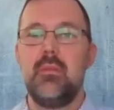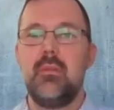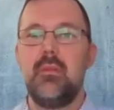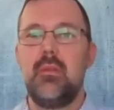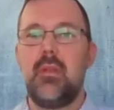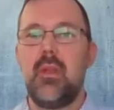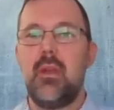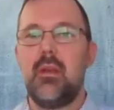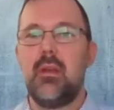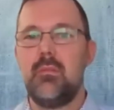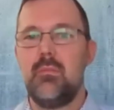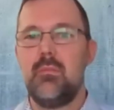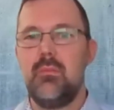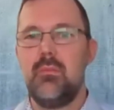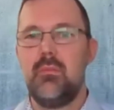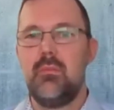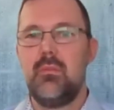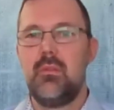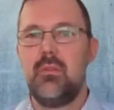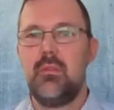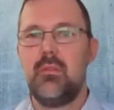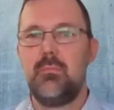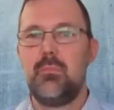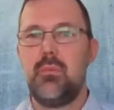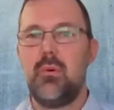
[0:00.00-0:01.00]
yeah,
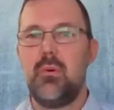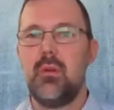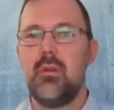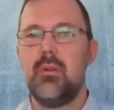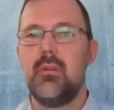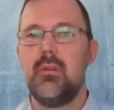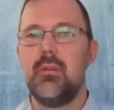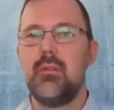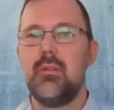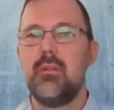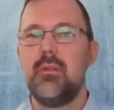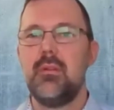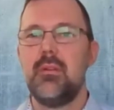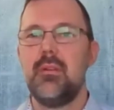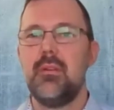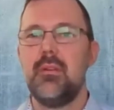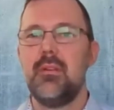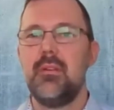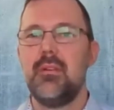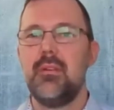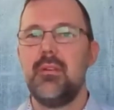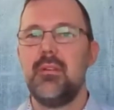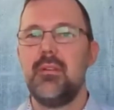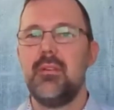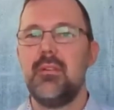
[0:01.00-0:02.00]
Paul.
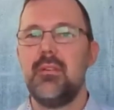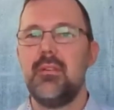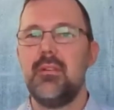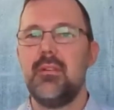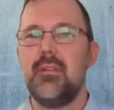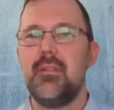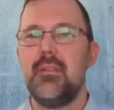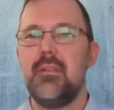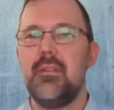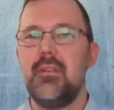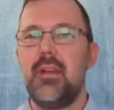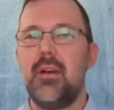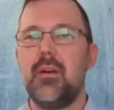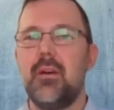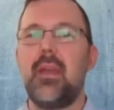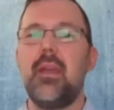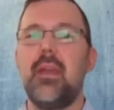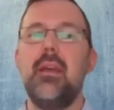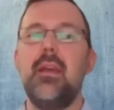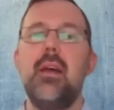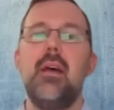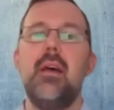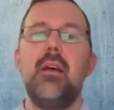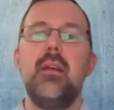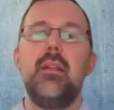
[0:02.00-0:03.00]
Okay.
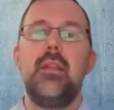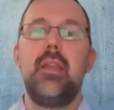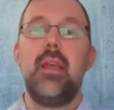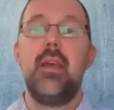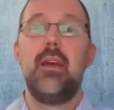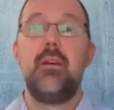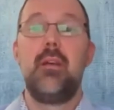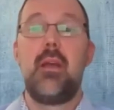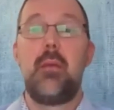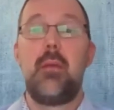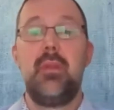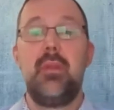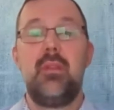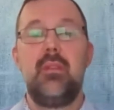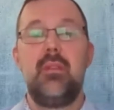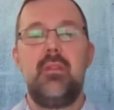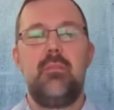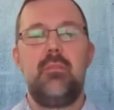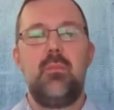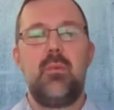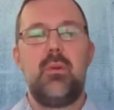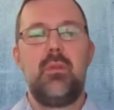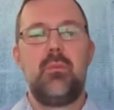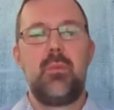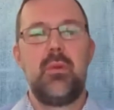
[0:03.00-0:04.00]
Yeah, I
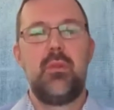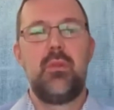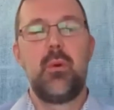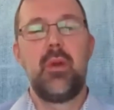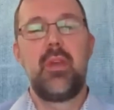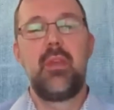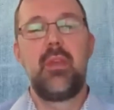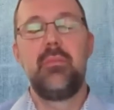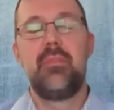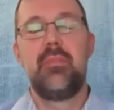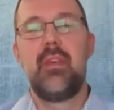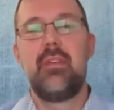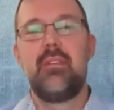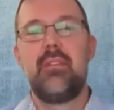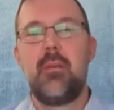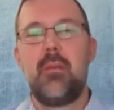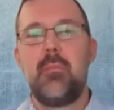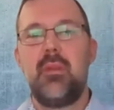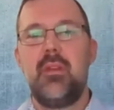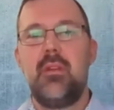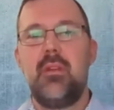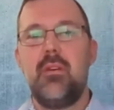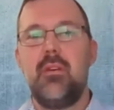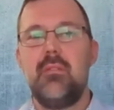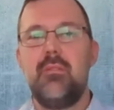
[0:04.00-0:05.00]
mean, what Joachim says, I
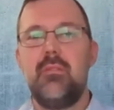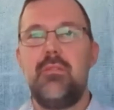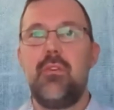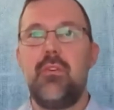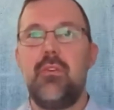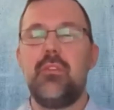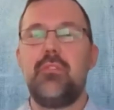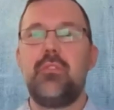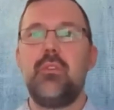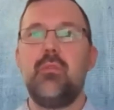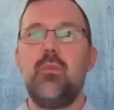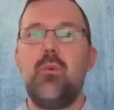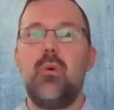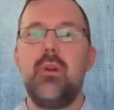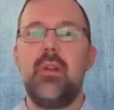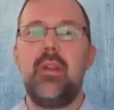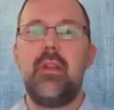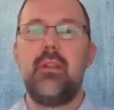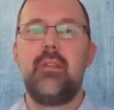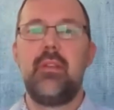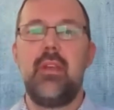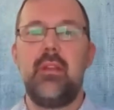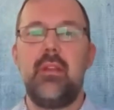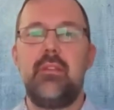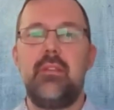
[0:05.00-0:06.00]
mean, first of all,
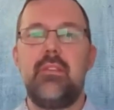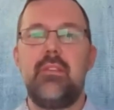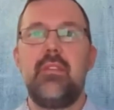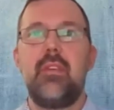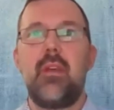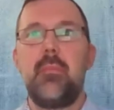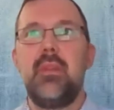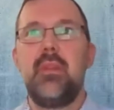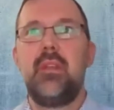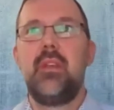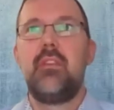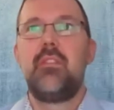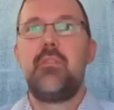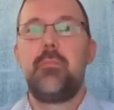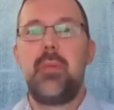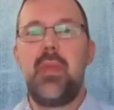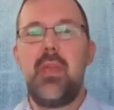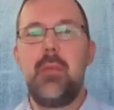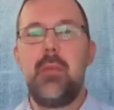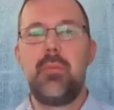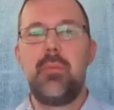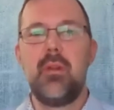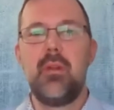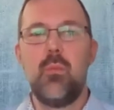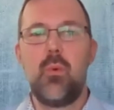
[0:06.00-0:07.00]
it's
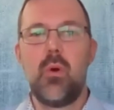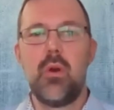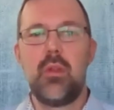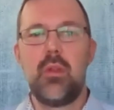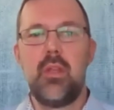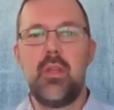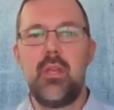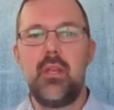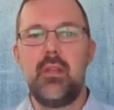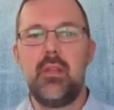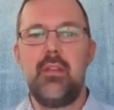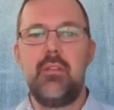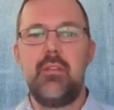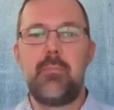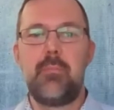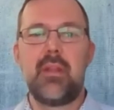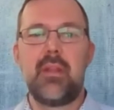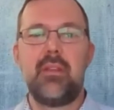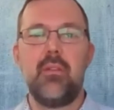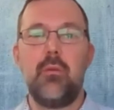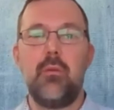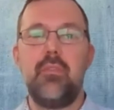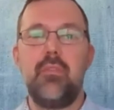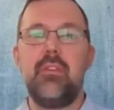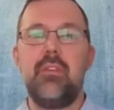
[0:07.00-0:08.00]
people working in this
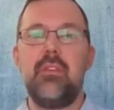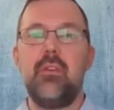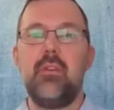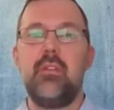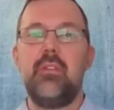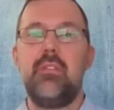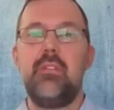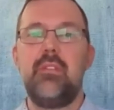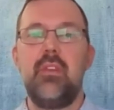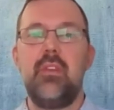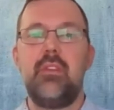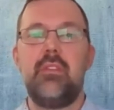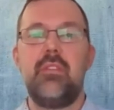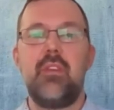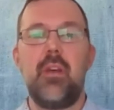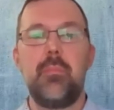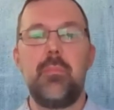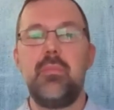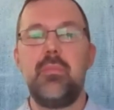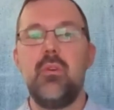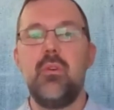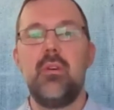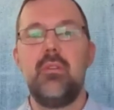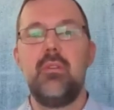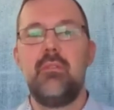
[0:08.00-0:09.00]
patent office, so it's
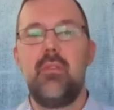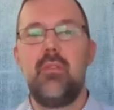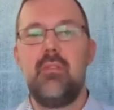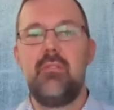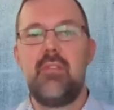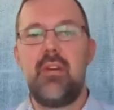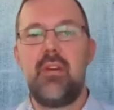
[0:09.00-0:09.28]
up to